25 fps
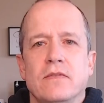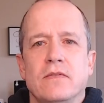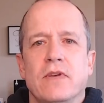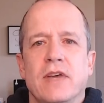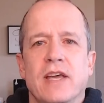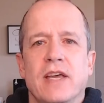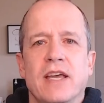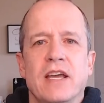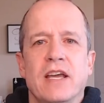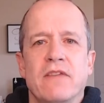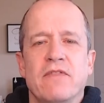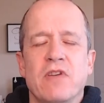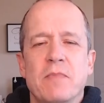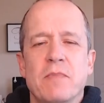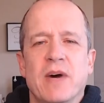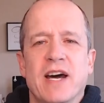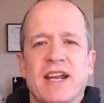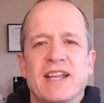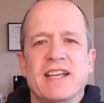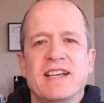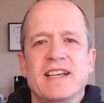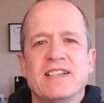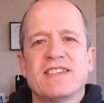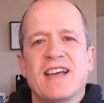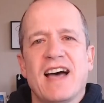Hey
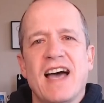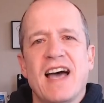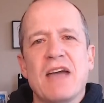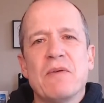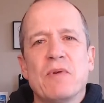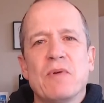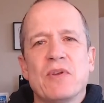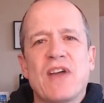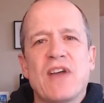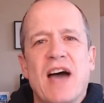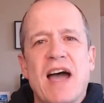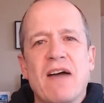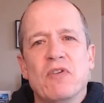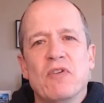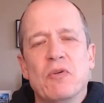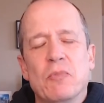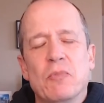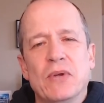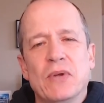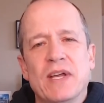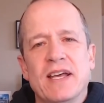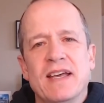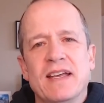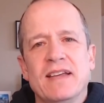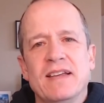everybody, it's I with
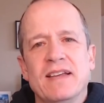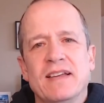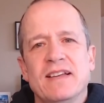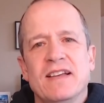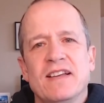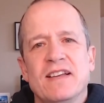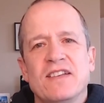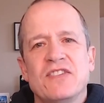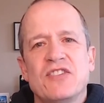EyeWillPlay.